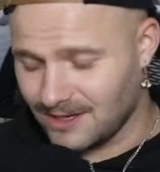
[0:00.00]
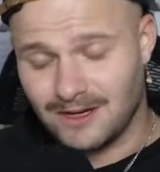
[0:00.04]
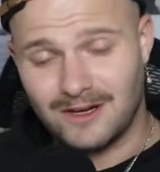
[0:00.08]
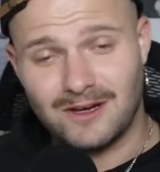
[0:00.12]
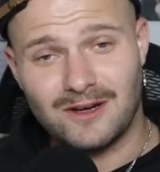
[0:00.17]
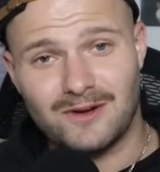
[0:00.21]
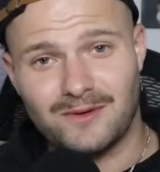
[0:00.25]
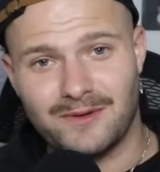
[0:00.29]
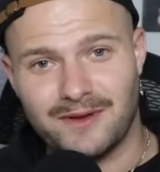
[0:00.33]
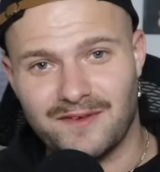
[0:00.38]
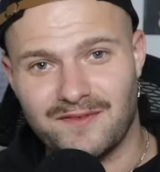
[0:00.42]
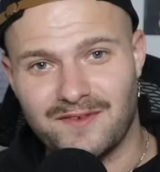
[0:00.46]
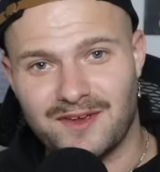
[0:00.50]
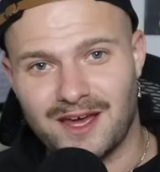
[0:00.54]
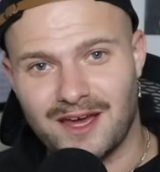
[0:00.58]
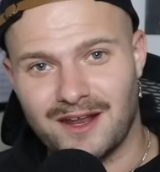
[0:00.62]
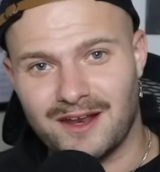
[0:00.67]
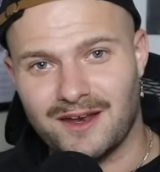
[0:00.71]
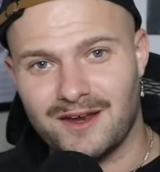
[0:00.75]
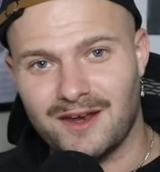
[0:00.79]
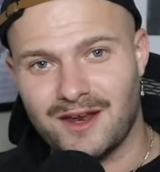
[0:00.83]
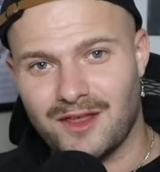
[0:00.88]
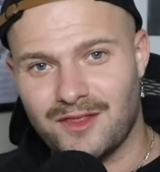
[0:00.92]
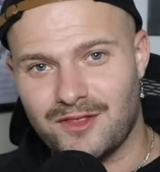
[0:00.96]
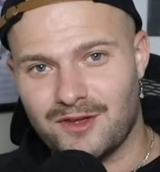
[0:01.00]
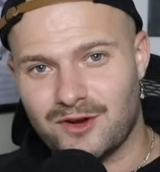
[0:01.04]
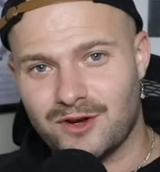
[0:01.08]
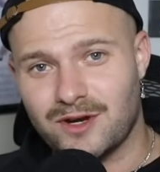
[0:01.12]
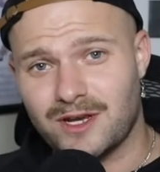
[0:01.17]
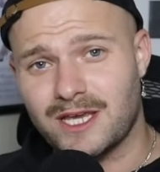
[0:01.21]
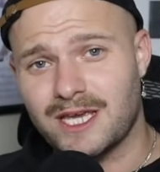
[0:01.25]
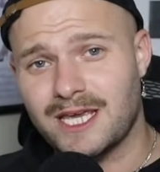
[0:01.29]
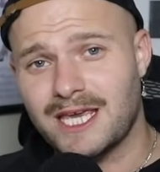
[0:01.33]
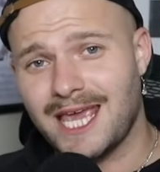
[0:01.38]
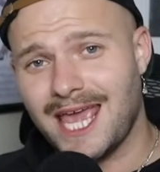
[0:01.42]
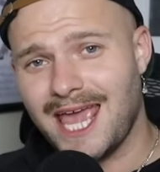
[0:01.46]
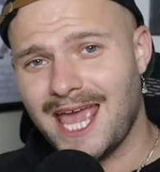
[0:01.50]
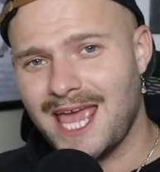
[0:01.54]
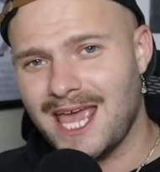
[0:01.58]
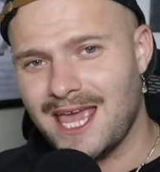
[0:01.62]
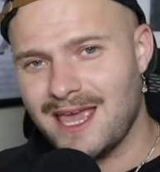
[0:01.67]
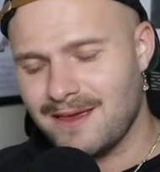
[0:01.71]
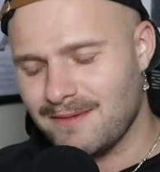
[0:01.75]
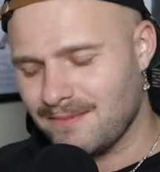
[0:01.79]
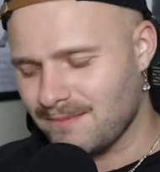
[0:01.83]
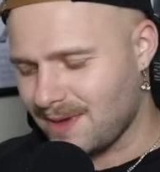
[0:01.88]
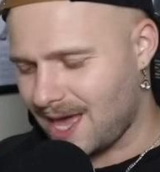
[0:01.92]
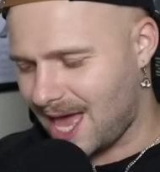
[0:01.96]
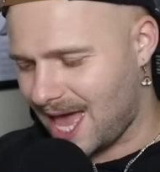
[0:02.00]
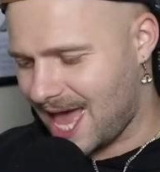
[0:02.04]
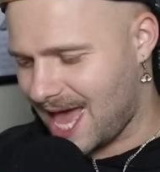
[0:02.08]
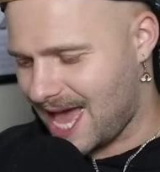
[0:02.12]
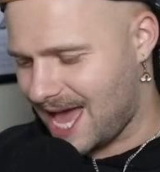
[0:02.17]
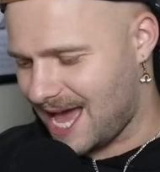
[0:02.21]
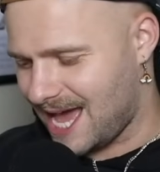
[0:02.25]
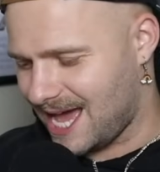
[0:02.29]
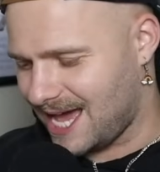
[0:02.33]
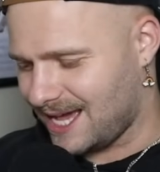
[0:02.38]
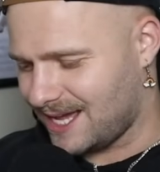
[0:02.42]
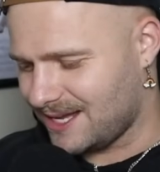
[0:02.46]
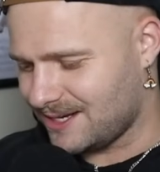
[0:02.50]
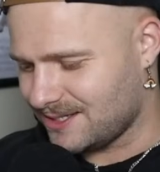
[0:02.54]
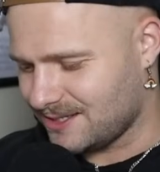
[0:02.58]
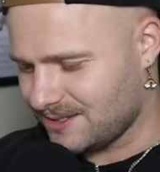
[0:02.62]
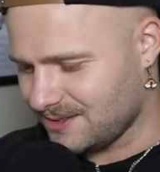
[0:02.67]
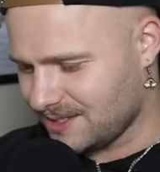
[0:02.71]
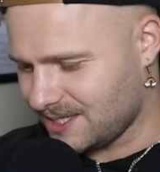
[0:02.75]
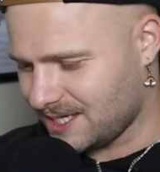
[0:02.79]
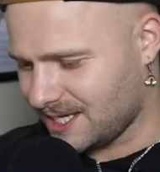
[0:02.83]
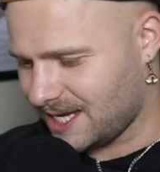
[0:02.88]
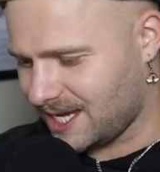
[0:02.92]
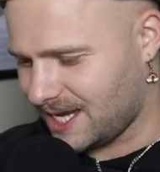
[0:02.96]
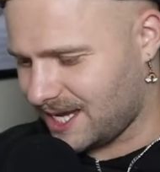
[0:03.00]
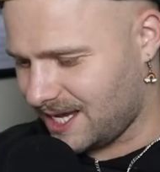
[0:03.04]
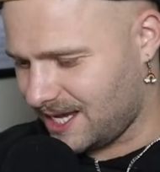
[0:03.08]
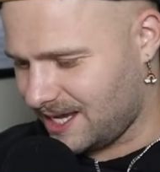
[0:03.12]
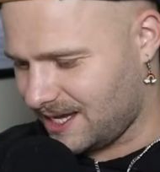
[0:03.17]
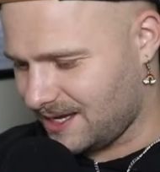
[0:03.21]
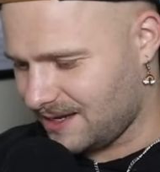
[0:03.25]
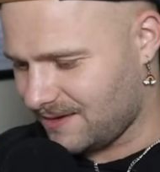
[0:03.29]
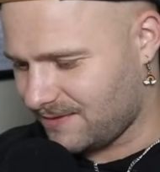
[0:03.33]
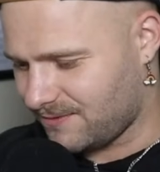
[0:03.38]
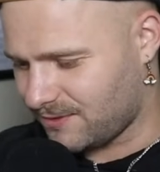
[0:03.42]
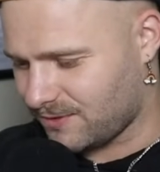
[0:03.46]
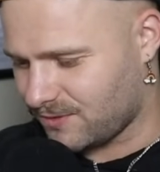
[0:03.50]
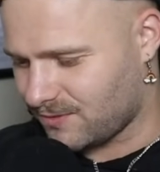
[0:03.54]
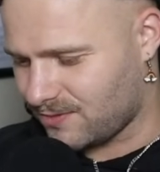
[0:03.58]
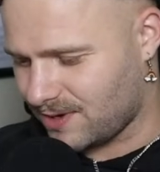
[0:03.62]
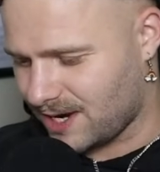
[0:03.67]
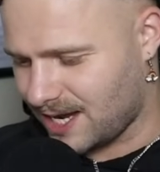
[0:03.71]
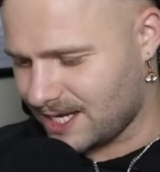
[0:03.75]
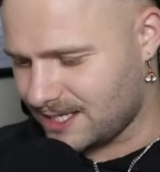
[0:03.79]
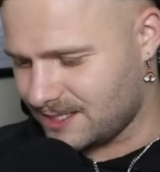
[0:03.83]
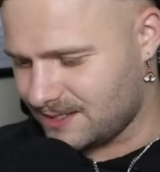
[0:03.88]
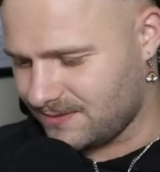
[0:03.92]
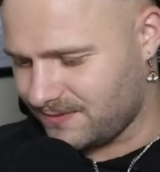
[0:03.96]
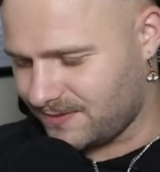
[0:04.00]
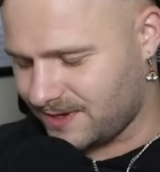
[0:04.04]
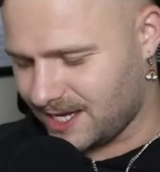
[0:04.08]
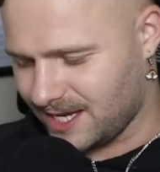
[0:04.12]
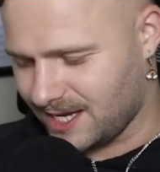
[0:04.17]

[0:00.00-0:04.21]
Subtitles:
Oh, we've got another game ad. Okay, for Rise of